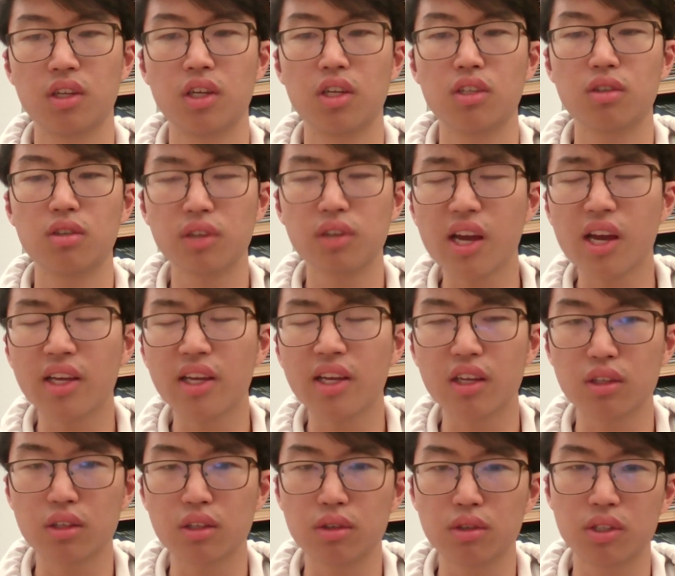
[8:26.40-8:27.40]
So that
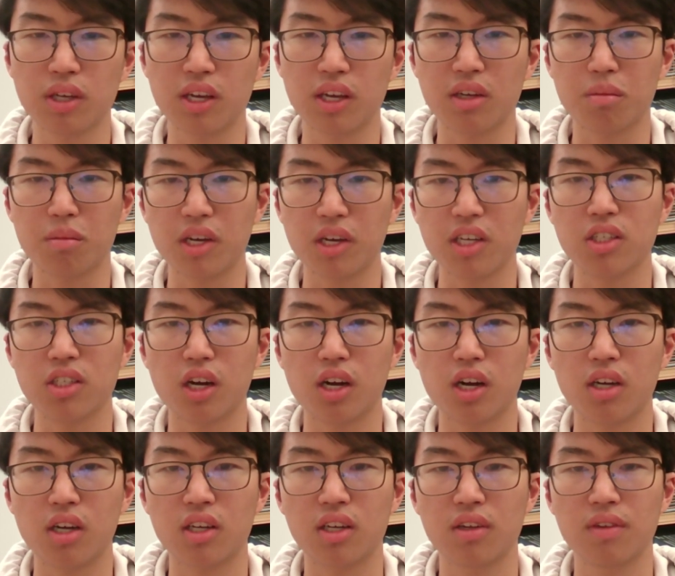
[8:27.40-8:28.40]
concludes like my
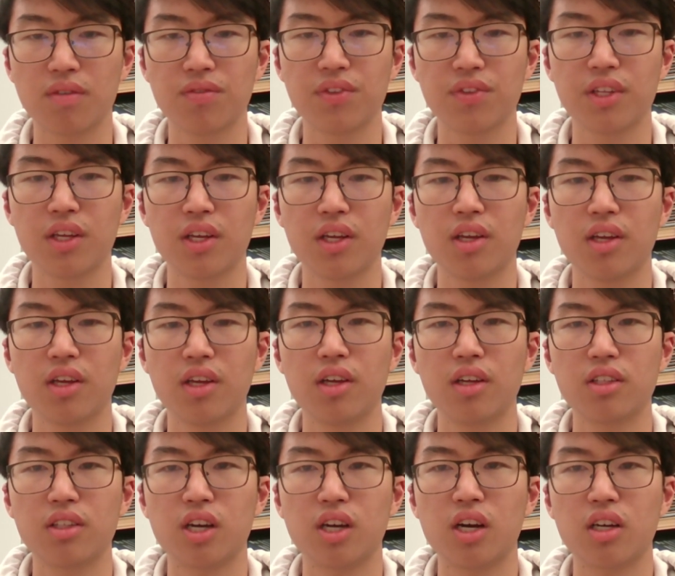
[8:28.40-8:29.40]
talk
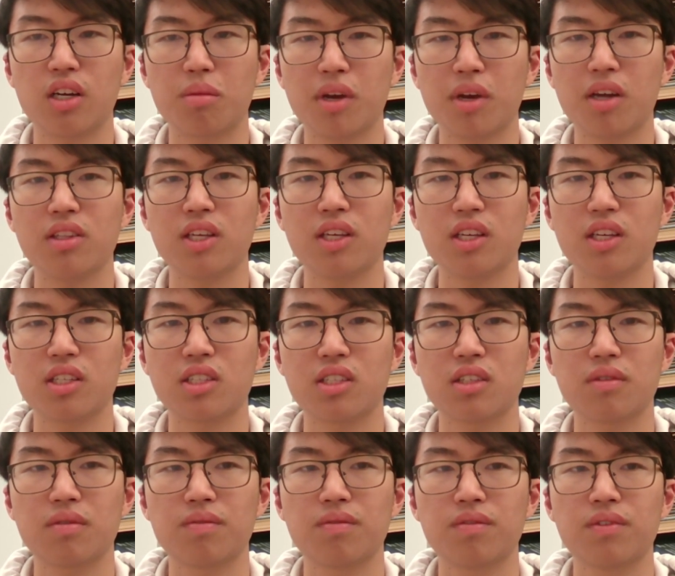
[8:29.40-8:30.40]
about
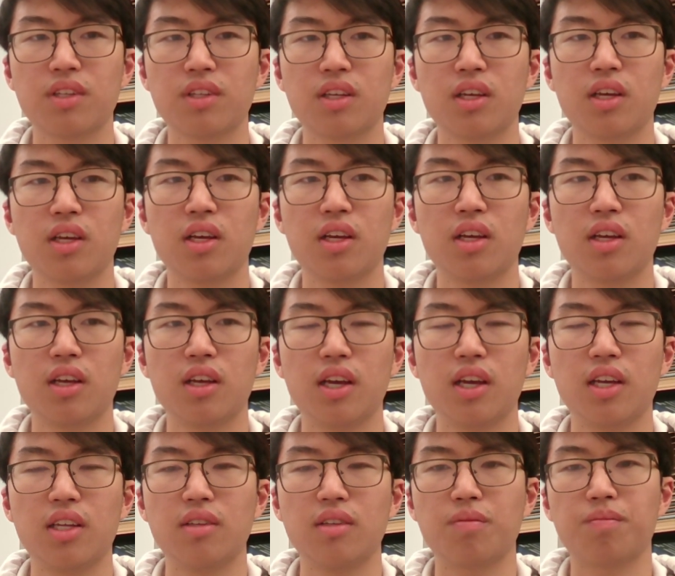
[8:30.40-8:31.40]
this,
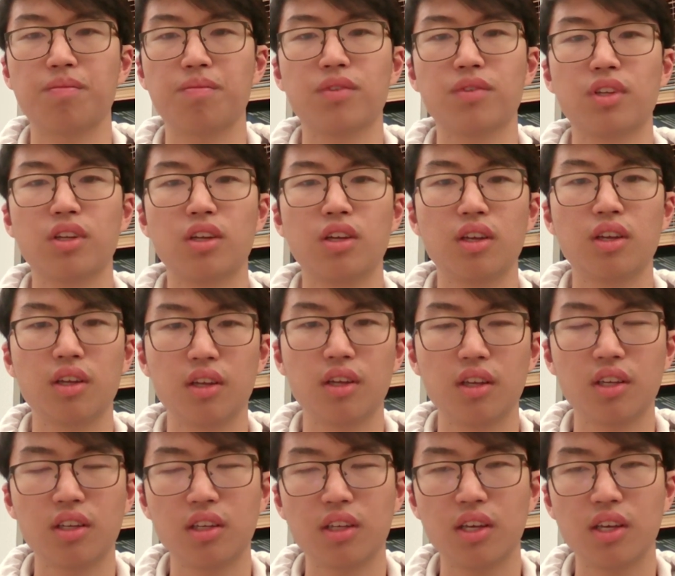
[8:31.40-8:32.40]
and
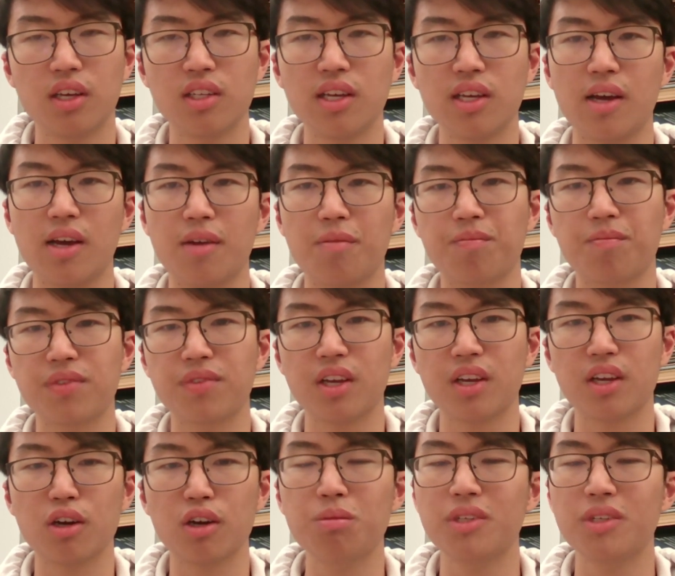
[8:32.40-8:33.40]
yeah,
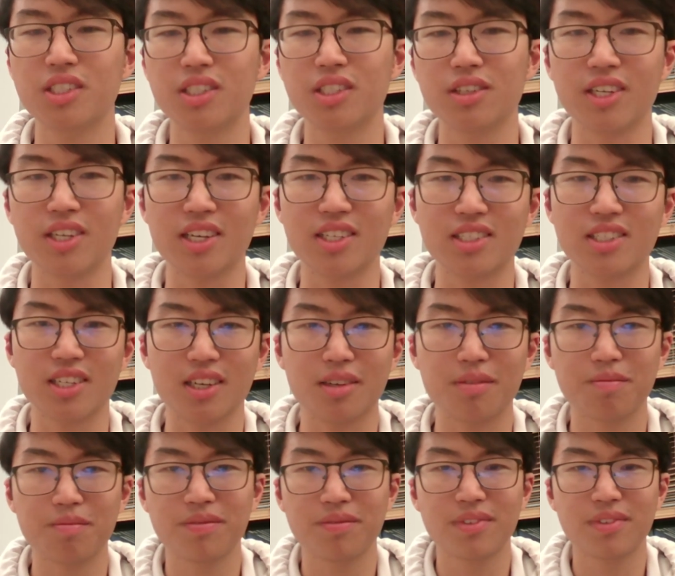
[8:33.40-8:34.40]
I hope to see you next time.
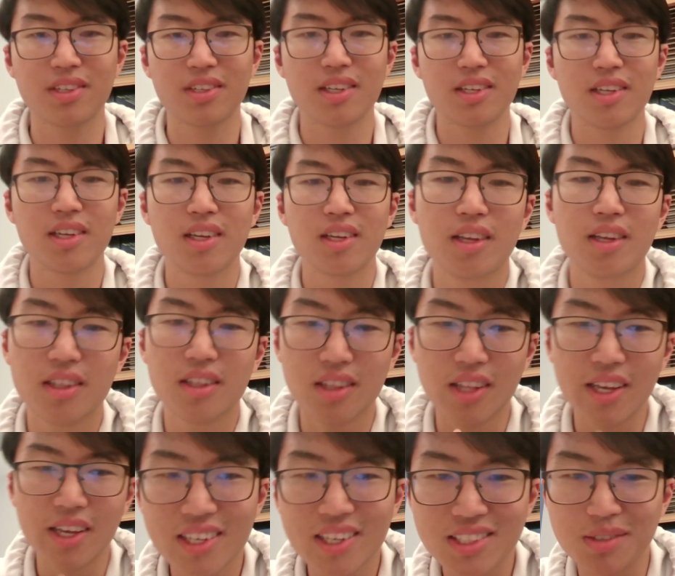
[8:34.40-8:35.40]

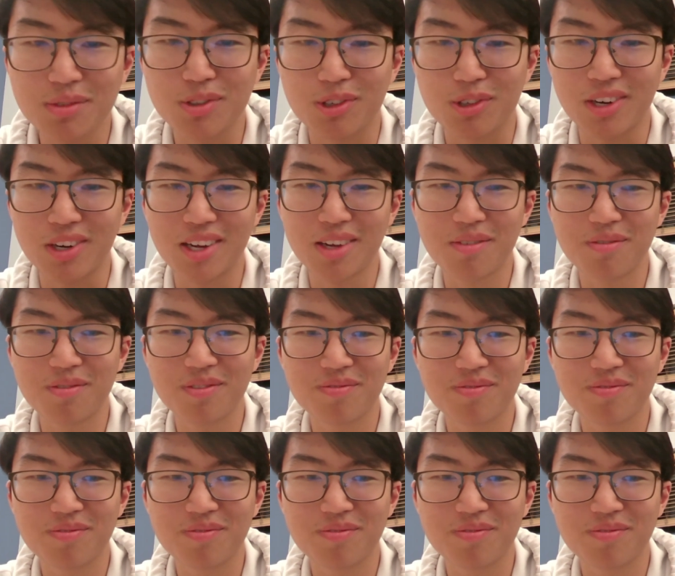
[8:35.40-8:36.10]
Like and subscribe.